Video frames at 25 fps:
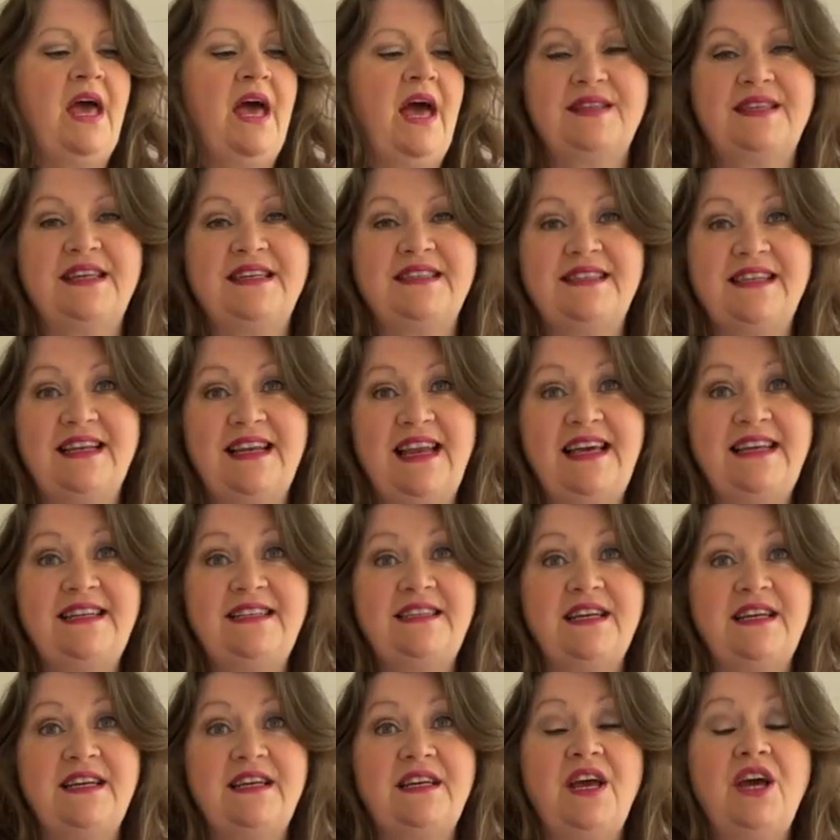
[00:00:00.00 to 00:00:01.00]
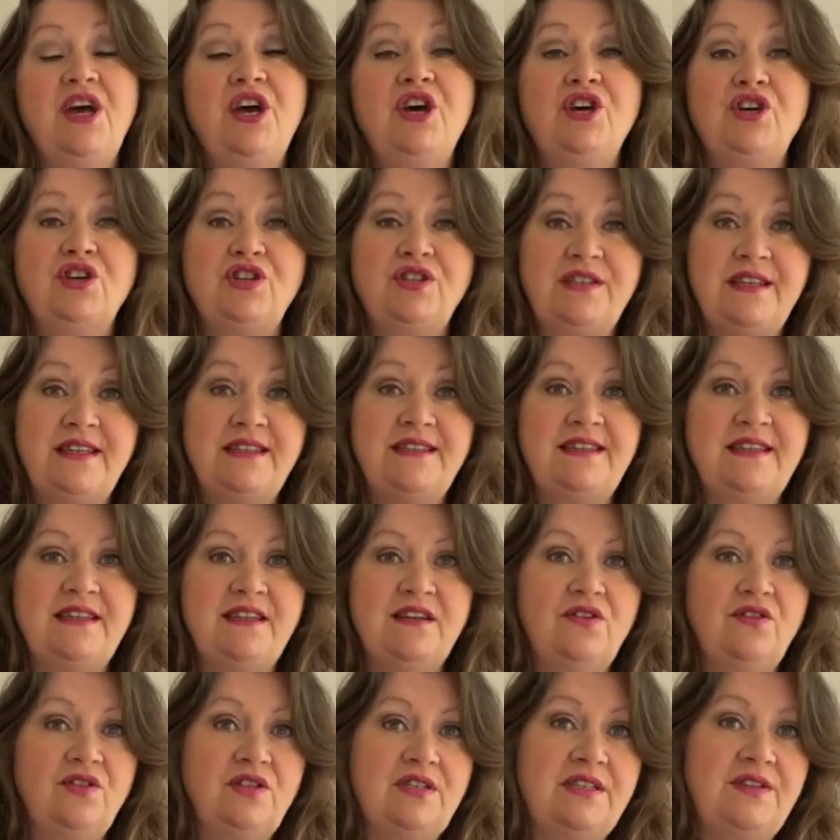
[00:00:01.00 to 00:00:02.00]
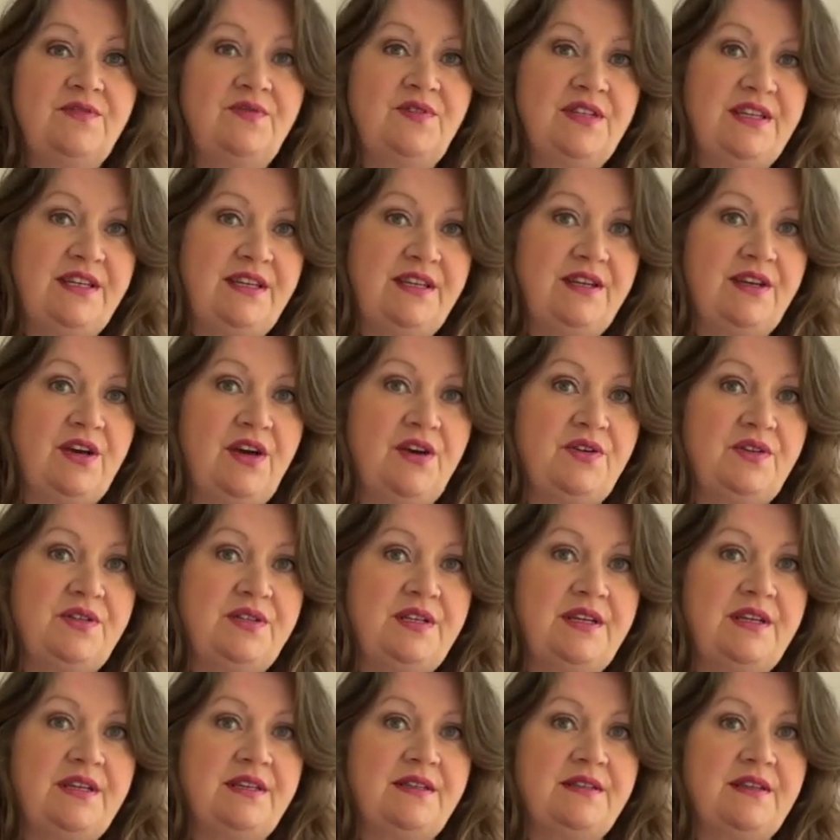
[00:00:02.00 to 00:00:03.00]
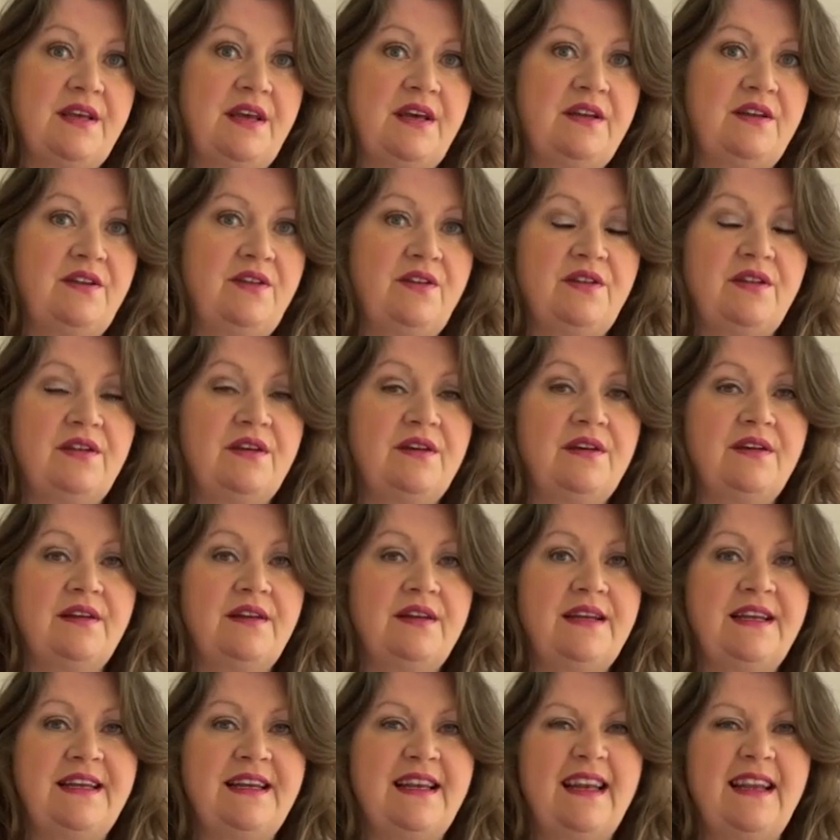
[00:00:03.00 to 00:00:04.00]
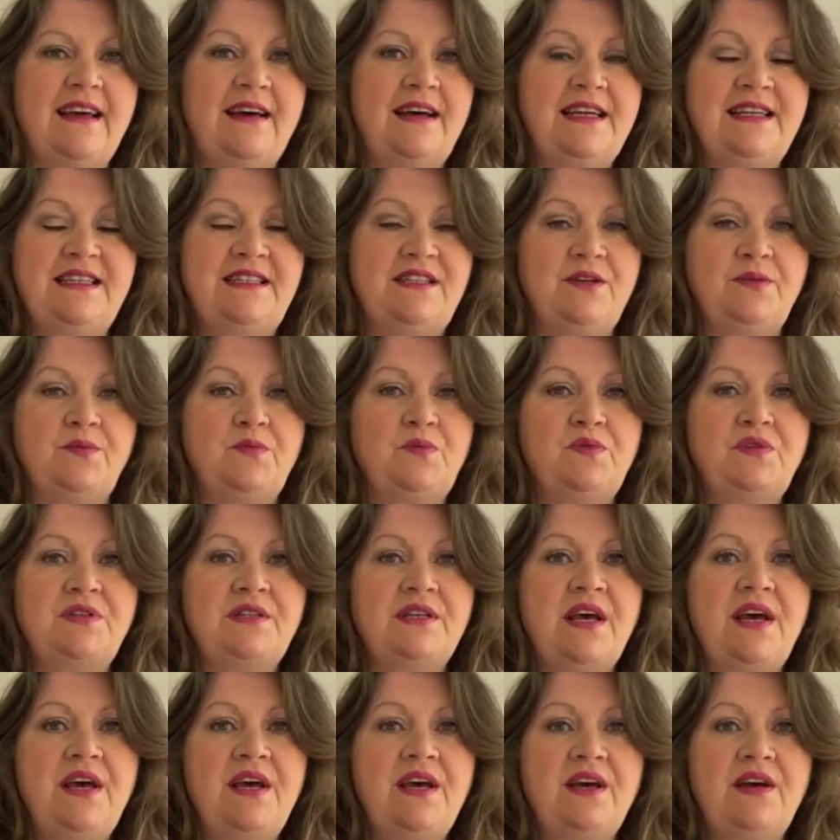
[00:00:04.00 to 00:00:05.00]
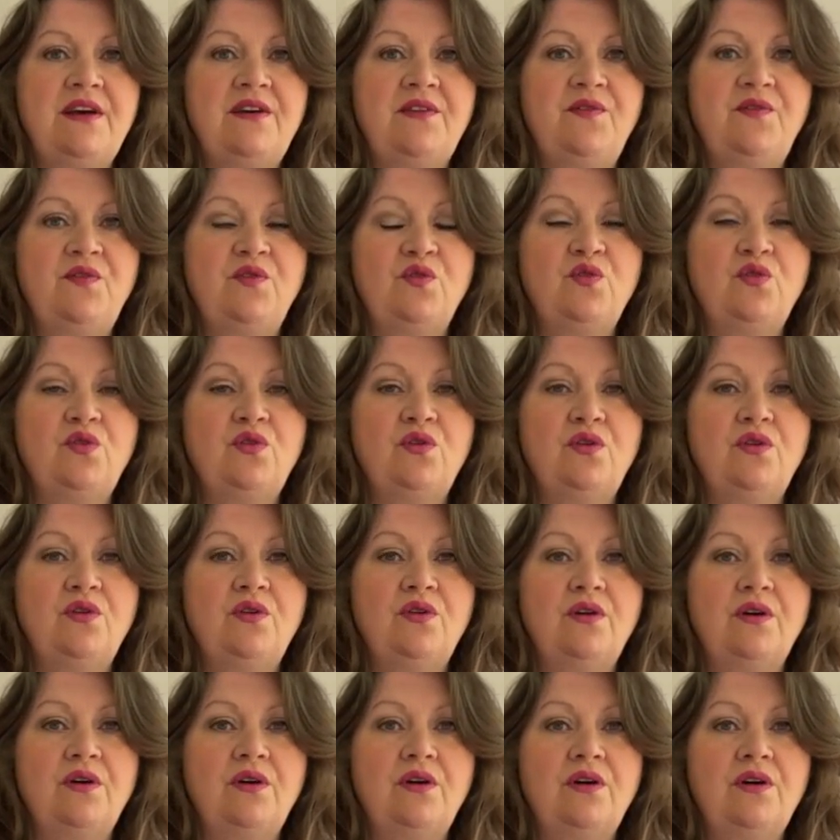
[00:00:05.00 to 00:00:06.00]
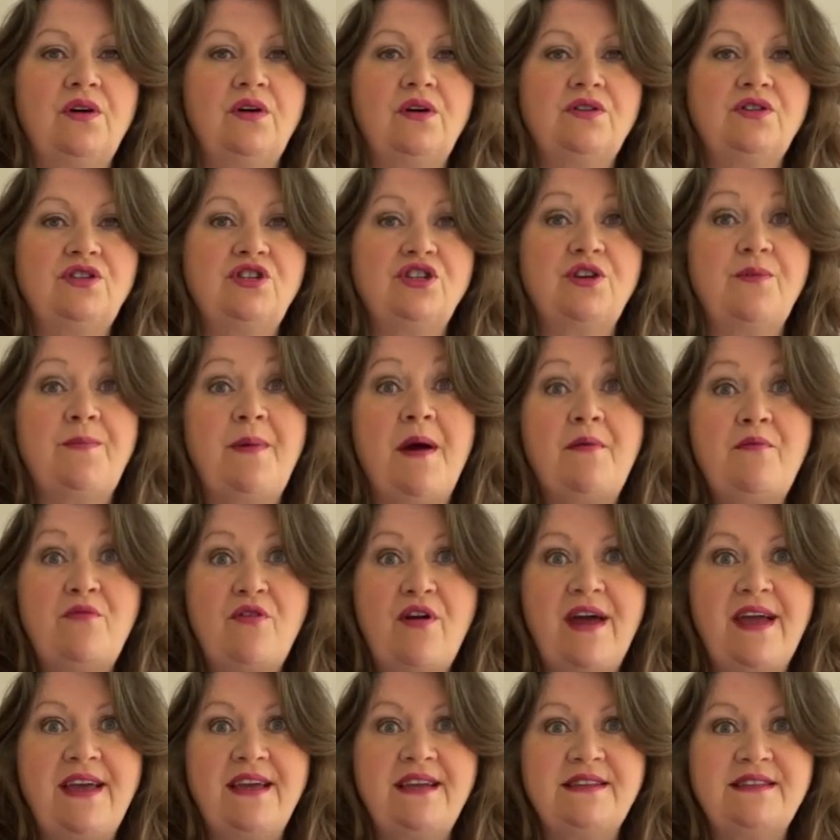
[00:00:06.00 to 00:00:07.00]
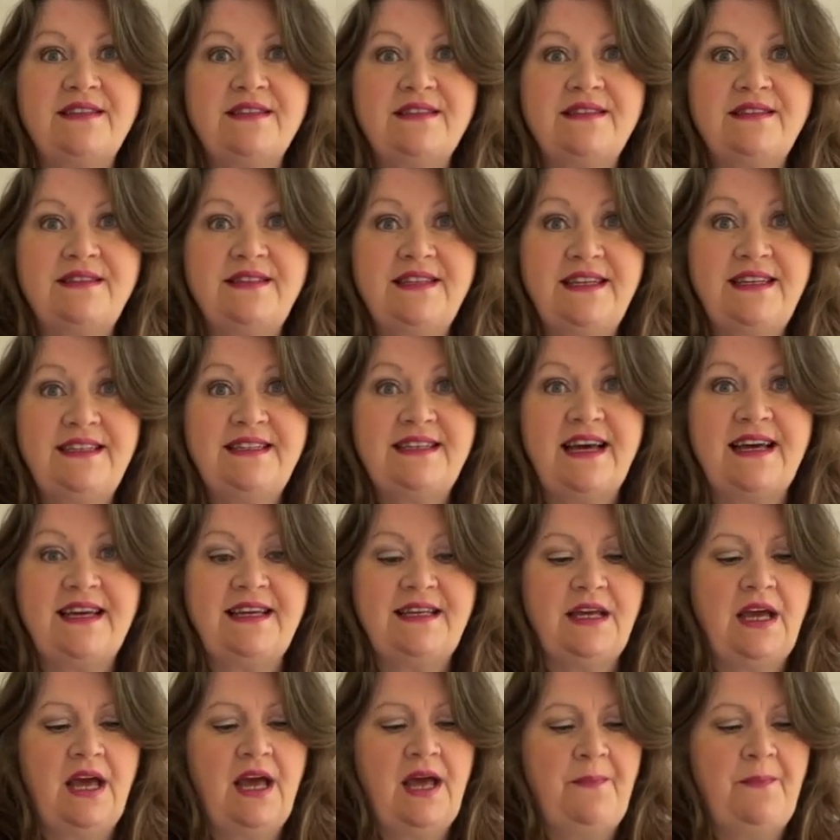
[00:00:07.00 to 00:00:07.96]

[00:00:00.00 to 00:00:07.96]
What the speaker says: There's a lady who's knitting lots of tea cosies and other little items to commemorate D-Day.